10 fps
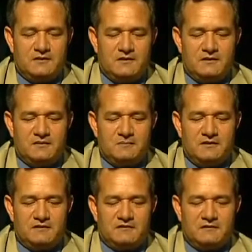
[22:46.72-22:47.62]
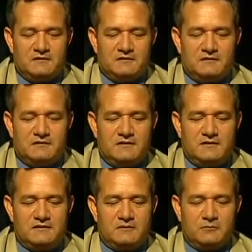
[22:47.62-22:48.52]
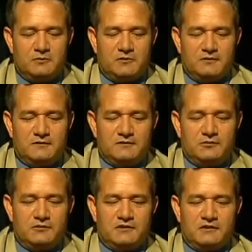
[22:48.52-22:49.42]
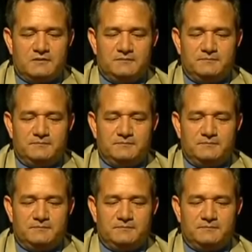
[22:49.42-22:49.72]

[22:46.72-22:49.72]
it's made in Istanbul, Turkey.